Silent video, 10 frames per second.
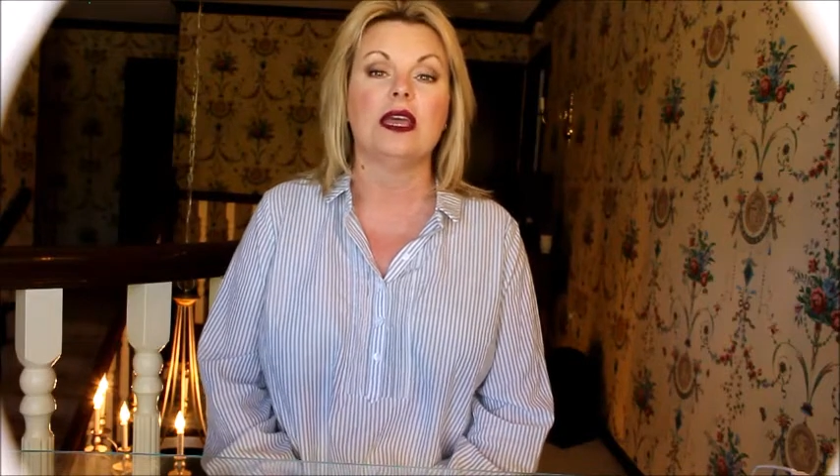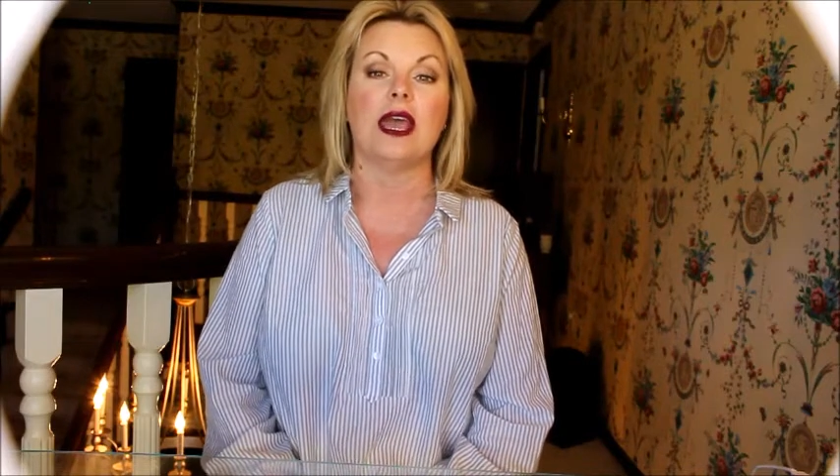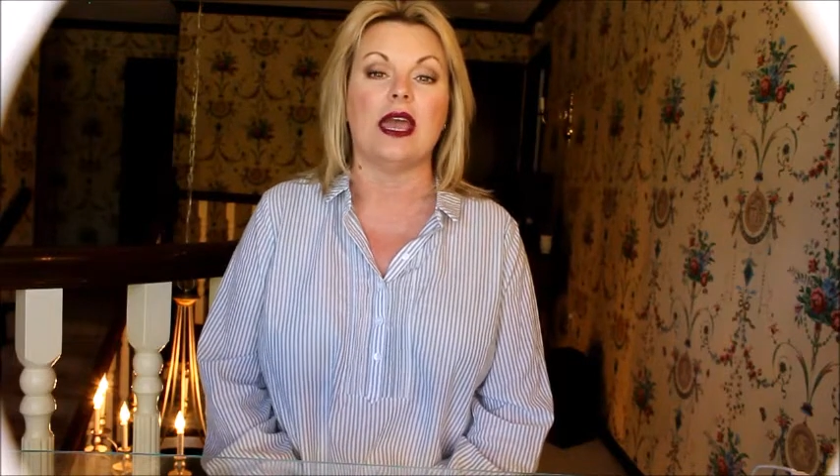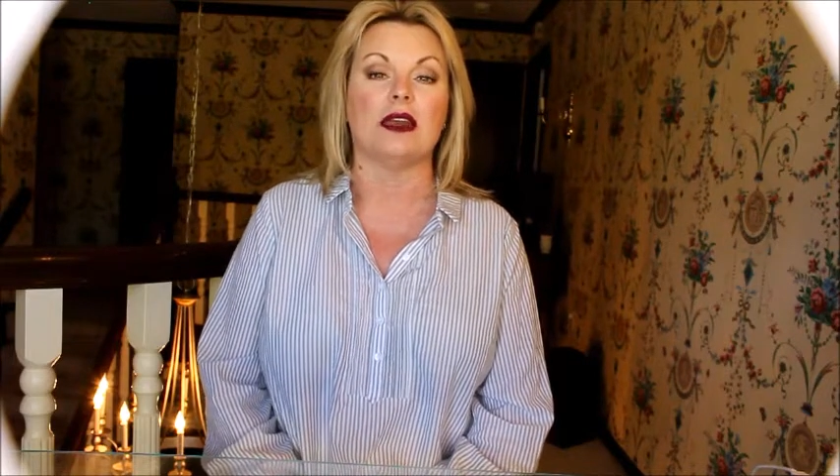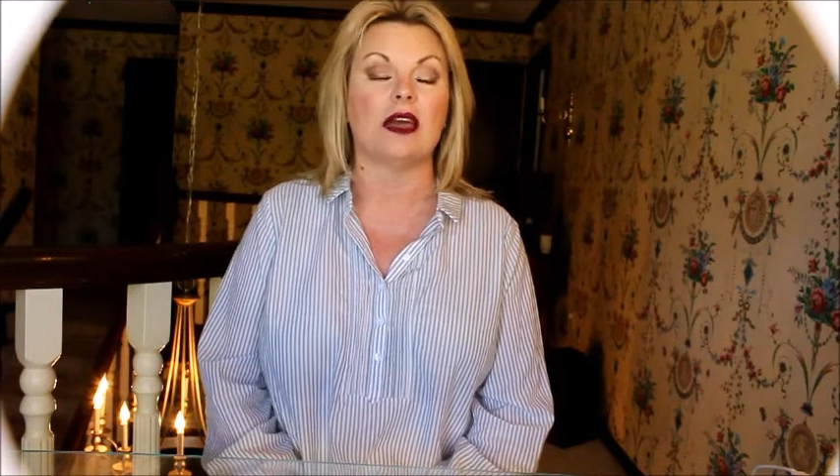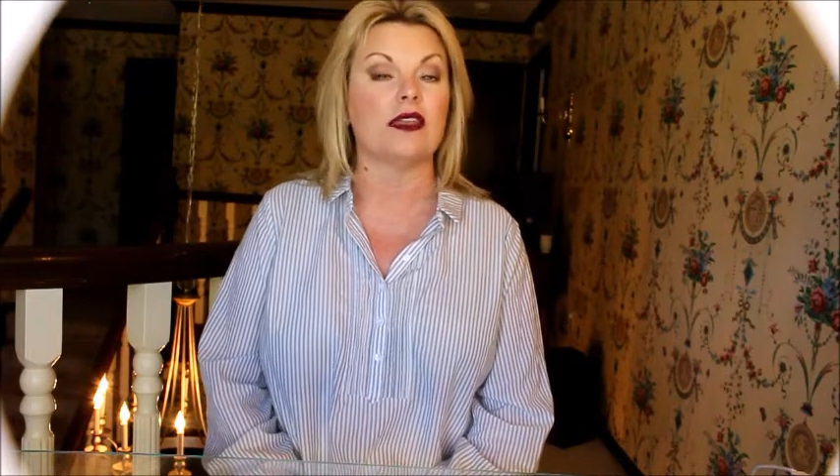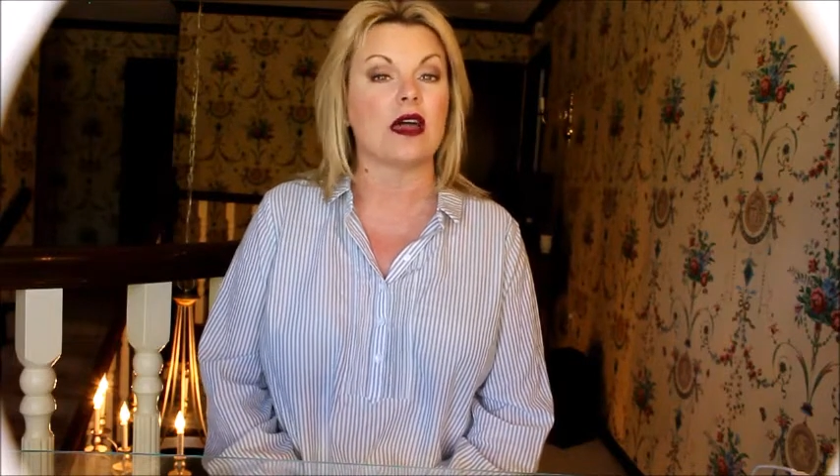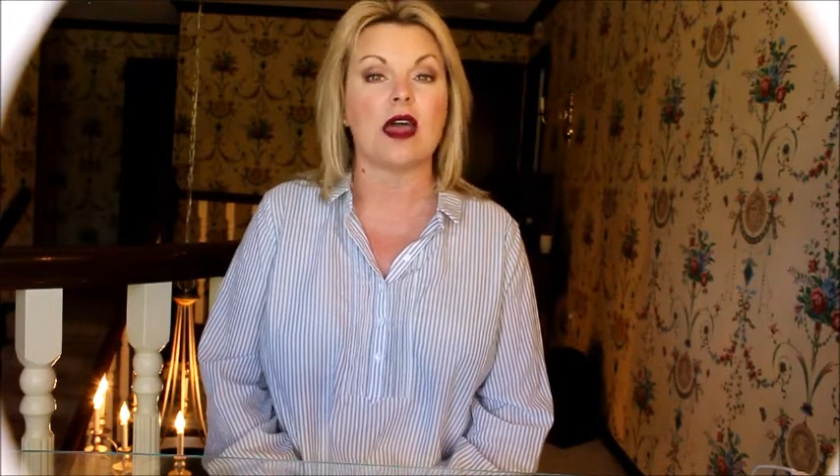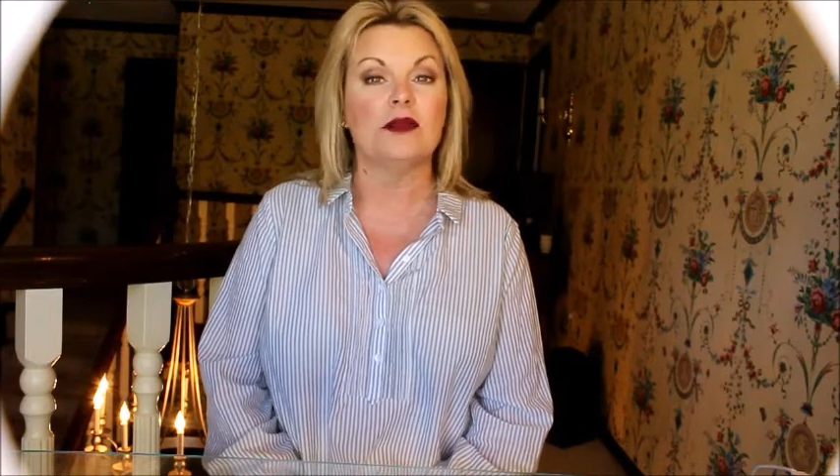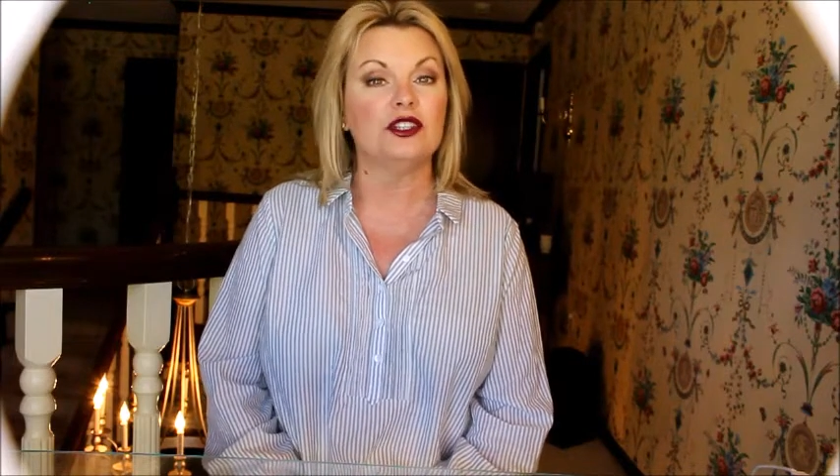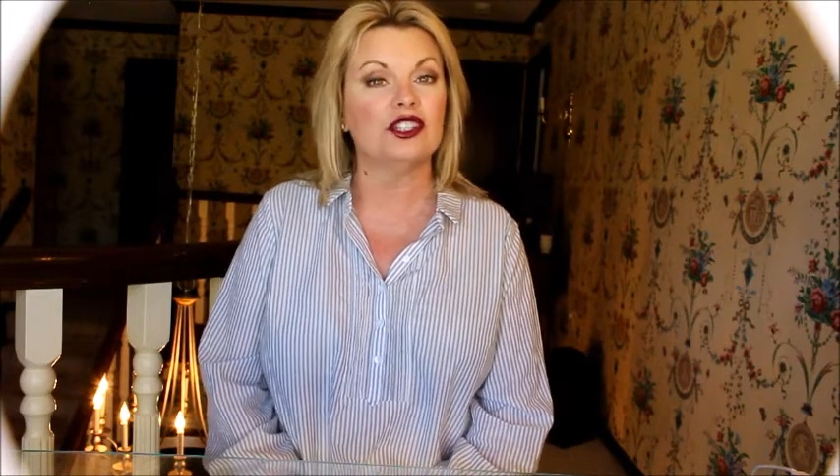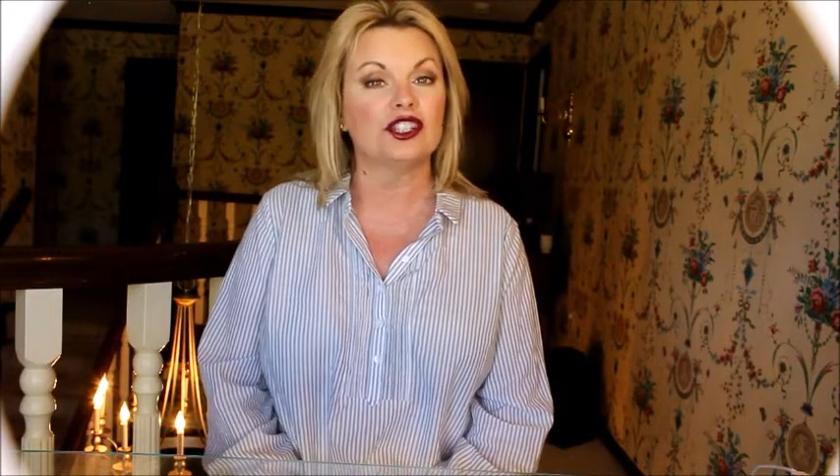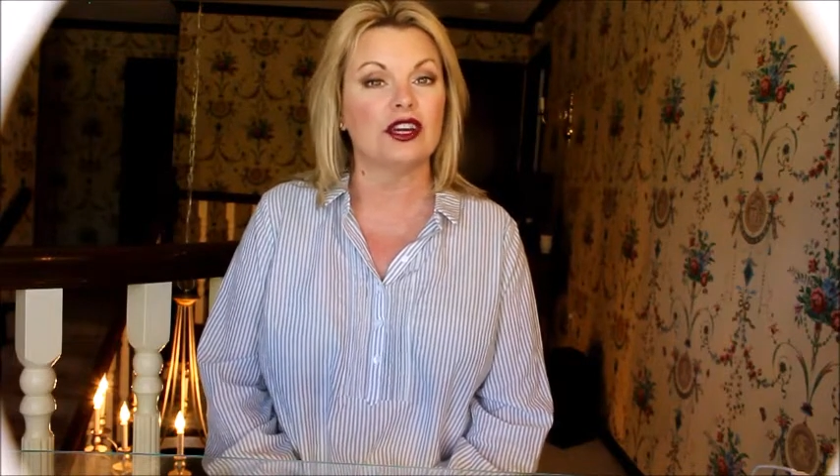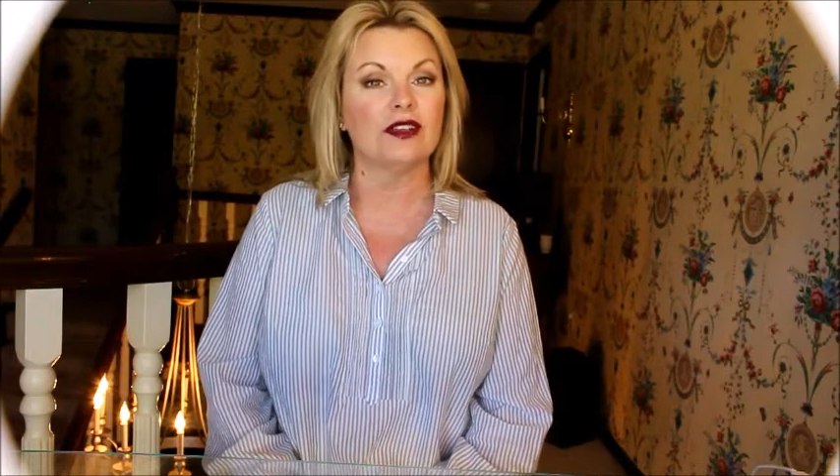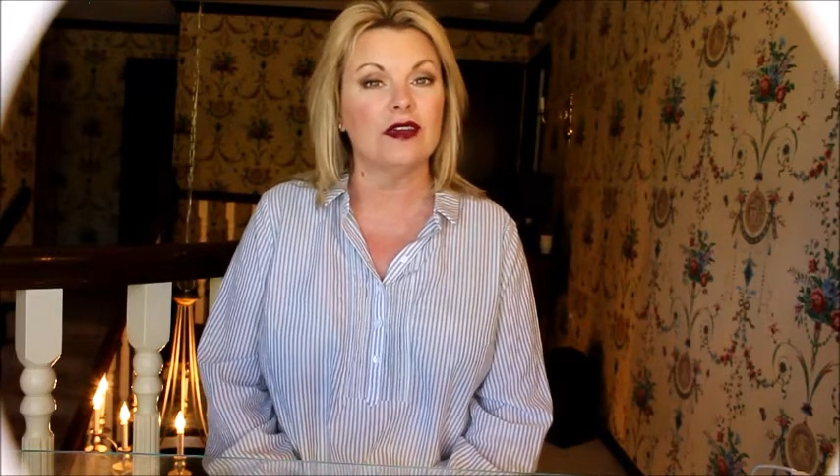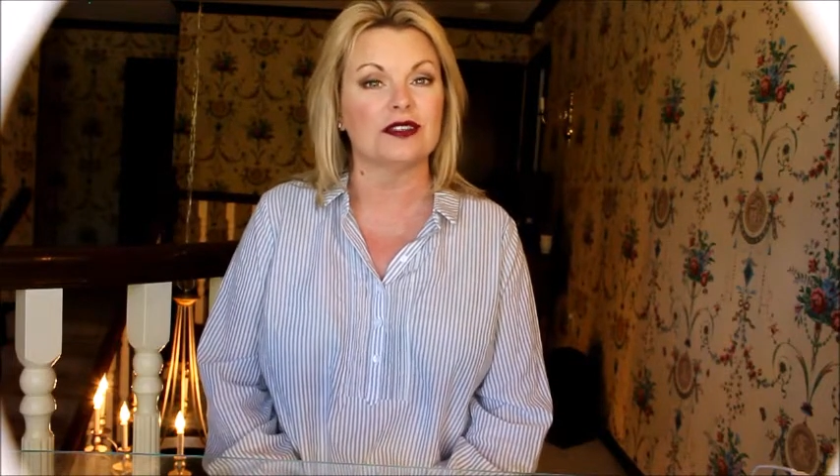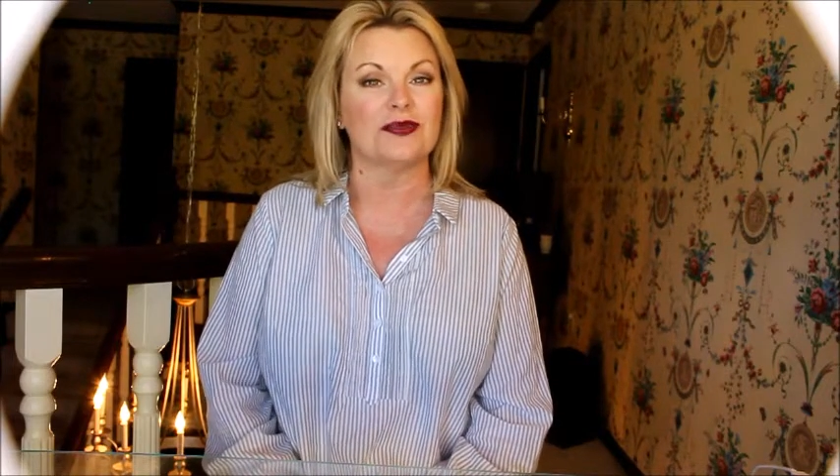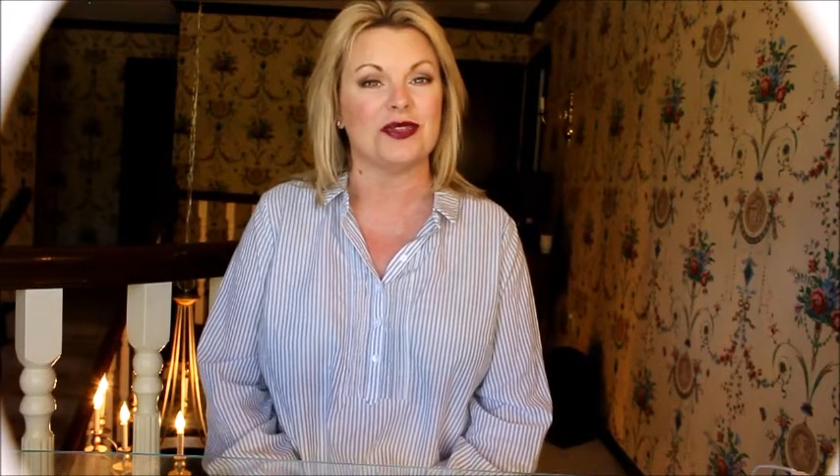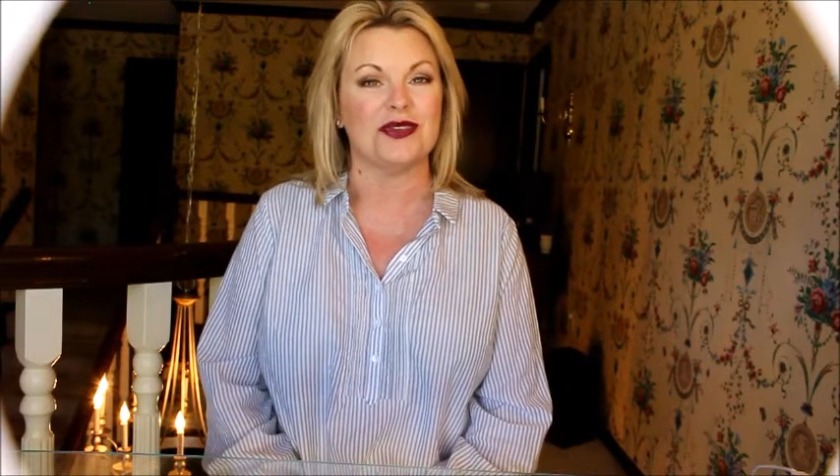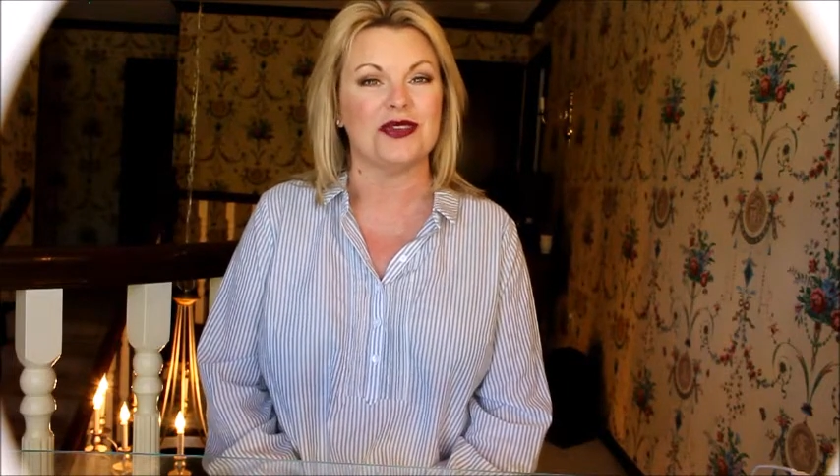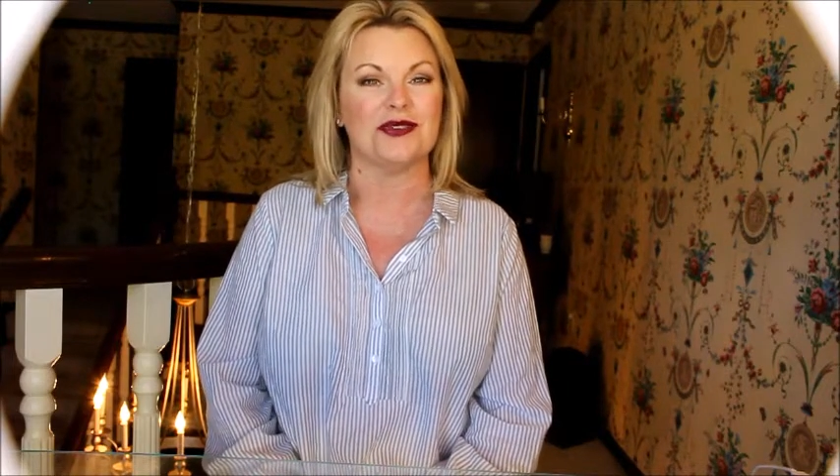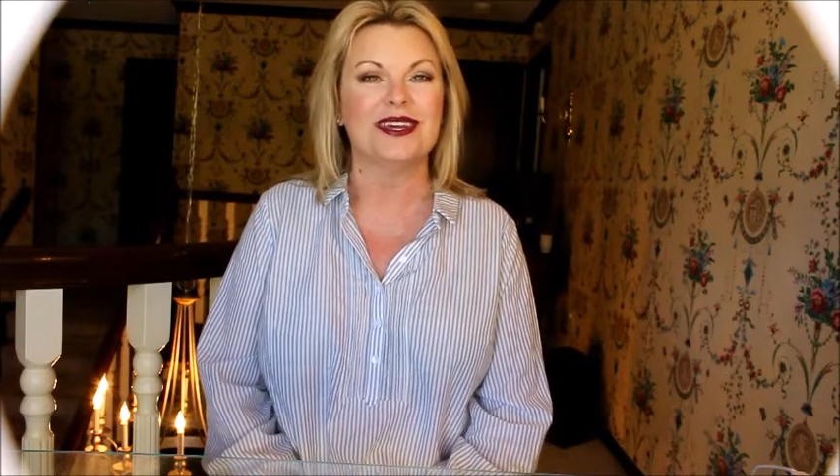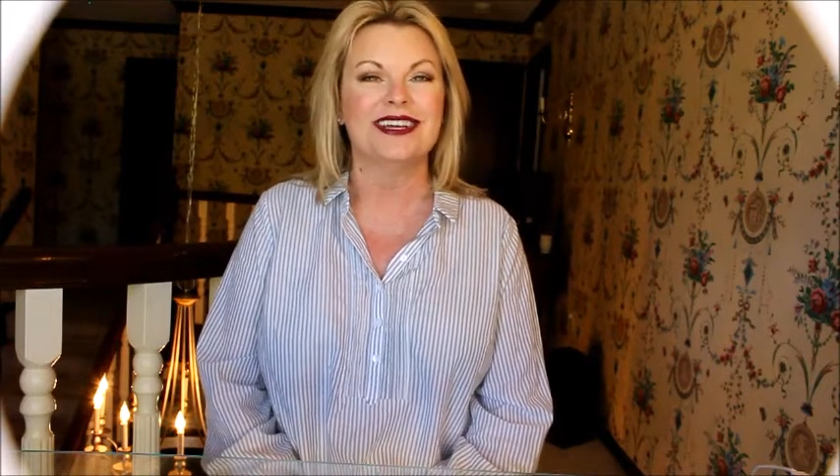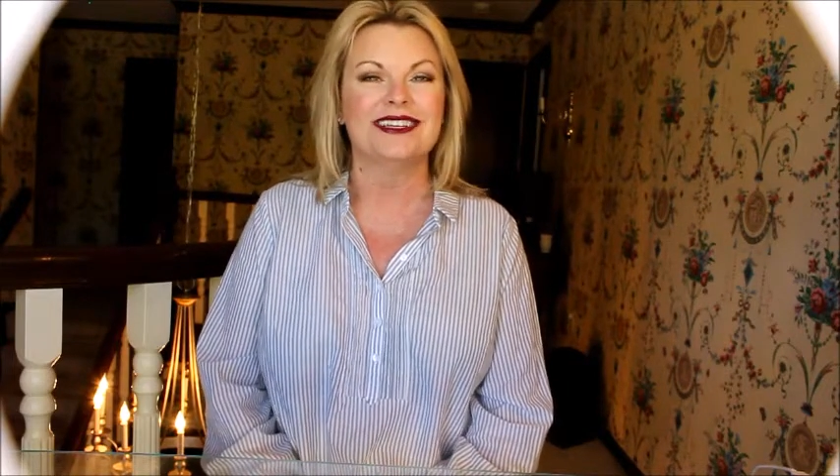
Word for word: And I thought I would just share those with you.